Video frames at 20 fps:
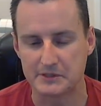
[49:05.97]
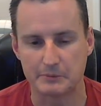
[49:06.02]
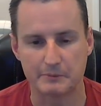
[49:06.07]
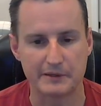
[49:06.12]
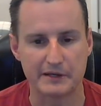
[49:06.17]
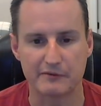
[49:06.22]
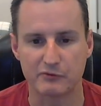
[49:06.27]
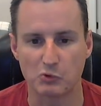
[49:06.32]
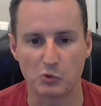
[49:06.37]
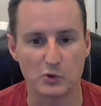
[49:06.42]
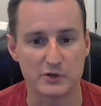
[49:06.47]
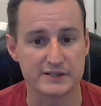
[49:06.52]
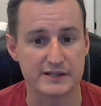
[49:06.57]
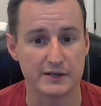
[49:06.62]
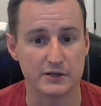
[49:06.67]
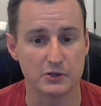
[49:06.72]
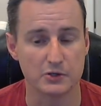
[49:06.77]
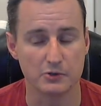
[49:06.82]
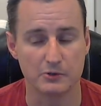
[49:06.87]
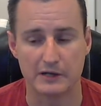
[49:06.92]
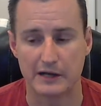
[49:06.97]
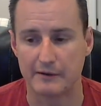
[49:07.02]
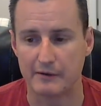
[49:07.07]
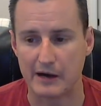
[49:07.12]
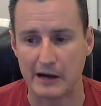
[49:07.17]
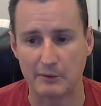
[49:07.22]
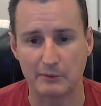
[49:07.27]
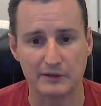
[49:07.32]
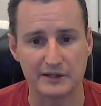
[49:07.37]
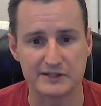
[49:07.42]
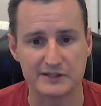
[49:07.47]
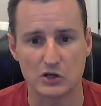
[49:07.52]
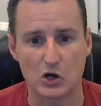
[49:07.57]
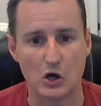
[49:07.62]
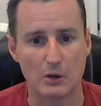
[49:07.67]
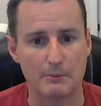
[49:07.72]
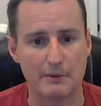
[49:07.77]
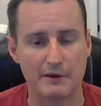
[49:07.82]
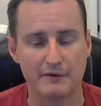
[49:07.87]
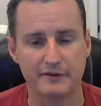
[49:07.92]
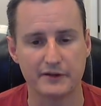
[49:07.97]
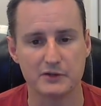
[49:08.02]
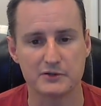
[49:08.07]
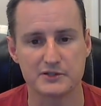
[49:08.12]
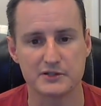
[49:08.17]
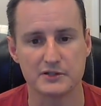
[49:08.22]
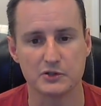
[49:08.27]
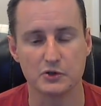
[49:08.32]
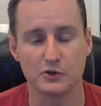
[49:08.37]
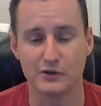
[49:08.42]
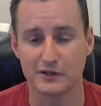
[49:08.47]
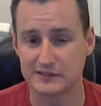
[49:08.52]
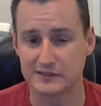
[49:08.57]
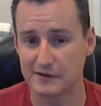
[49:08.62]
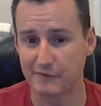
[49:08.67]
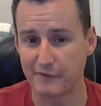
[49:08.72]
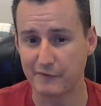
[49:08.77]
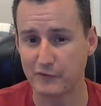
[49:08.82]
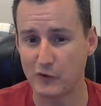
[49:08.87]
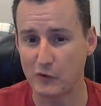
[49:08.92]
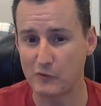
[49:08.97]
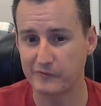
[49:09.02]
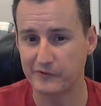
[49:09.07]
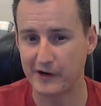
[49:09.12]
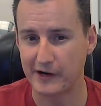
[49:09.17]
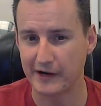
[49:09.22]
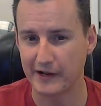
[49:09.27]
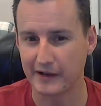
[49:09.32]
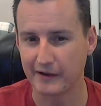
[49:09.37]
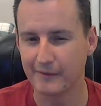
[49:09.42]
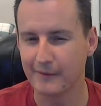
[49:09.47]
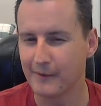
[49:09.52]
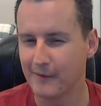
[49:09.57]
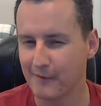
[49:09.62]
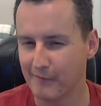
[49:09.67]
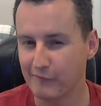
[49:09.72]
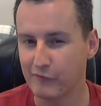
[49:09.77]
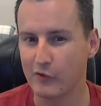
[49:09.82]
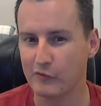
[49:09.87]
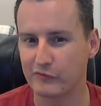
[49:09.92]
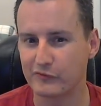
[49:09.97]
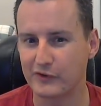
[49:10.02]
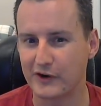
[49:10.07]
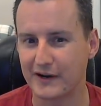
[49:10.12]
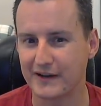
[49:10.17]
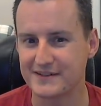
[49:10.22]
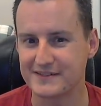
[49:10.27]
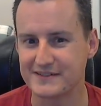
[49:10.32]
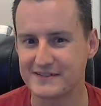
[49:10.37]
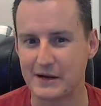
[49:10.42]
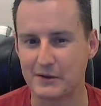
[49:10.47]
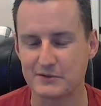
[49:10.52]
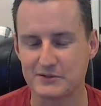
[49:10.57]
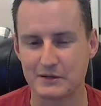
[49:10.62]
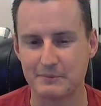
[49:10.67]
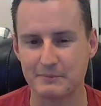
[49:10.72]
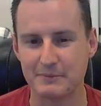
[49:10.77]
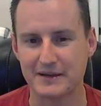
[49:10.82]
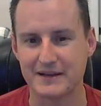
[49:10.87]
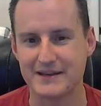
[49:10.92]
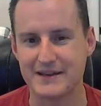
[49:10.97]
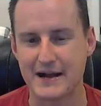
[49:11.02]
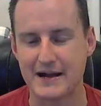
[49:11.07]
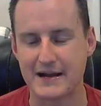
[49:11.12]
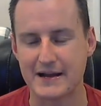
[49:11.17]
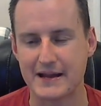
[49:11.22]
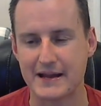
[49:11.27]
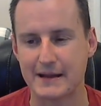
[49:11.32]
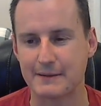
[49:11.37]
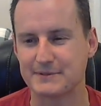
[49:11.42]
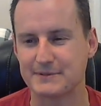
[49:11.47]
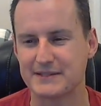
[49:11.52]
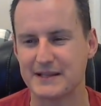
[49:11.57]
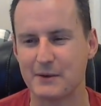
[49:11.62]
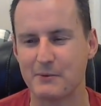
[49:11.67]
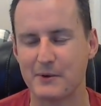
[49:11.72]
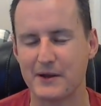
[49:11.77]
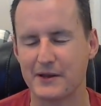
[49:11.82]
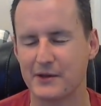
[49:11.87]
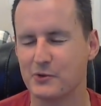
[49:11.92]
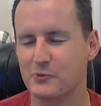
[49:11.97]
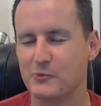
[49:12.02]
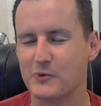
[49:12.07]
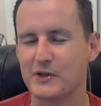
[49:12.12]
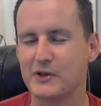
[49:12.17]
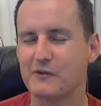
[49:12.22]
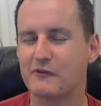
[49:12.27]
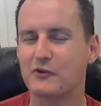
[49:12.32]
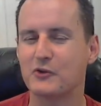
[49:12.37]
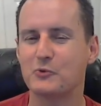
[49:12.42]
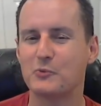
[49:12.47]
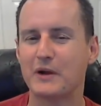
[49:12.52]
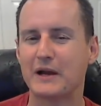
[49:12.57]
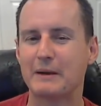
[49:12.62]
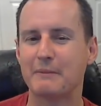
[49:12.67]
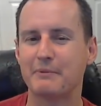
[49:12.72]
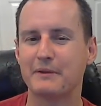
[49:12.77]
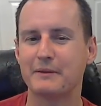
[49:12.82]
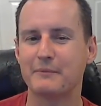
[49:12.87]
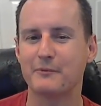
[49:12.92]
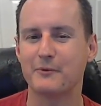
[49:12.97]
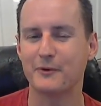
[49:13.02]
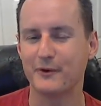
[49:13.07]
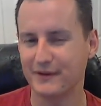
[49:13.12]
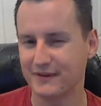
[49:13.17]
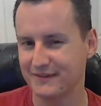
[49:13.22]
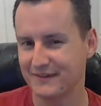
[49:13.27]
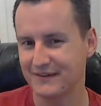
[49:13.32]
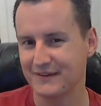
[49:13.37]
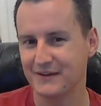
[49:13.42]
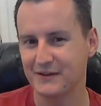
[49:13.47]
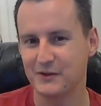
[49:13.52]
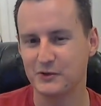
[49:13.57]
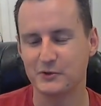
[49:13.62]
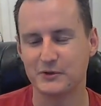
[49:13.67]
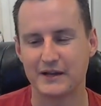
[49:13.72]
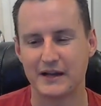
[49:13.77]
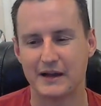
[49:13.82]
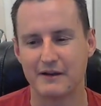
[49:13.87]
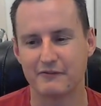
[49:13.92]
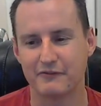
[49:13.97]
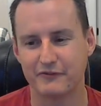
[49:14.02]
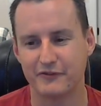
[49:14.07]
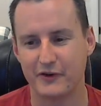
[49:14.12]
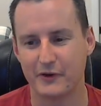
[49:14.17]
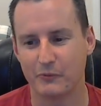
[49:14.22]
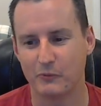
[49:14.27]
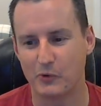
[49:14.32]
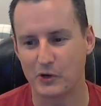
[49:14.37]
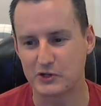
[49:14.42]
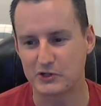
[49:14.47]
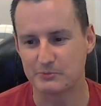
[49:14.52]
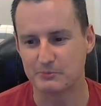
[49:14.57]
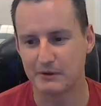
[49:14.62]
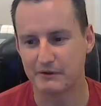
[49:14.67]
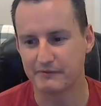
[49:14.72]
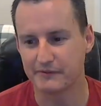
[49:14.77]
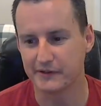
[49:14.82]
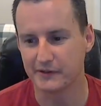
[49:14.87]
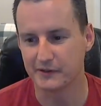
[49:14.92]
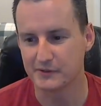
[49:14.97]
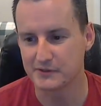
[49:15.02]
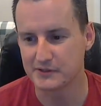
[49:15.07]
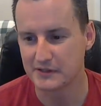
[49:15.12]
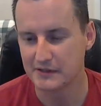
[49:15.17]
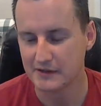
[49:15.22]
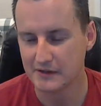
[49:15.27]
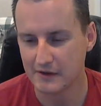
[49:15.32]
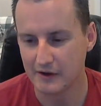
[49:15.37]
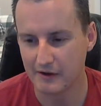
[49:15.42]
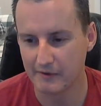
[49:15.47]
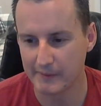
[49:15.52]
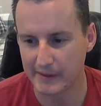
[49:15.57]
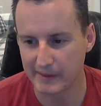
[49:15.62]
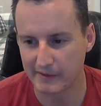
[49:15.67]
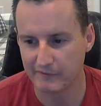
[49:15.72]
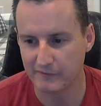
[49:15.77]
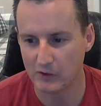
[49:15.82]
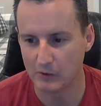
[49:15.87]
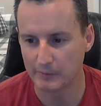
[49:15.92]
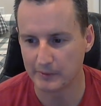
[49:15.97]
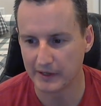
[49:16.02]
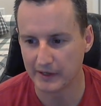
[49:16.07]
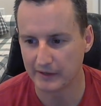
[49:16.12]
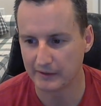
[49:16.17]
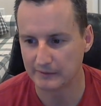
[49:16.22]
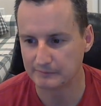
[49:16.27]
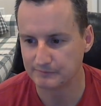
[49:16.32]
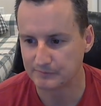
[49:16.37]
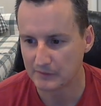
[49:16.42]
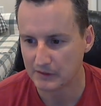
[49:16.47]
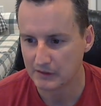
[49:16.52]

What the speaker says: It'll be, of course, at noon. I release all my videos at noon except for Foam Friday. Foam Friday is going to be at 9 a.m. So that way, whenever you wake up in the morning, you can have fun watching my videos about the foam cannon.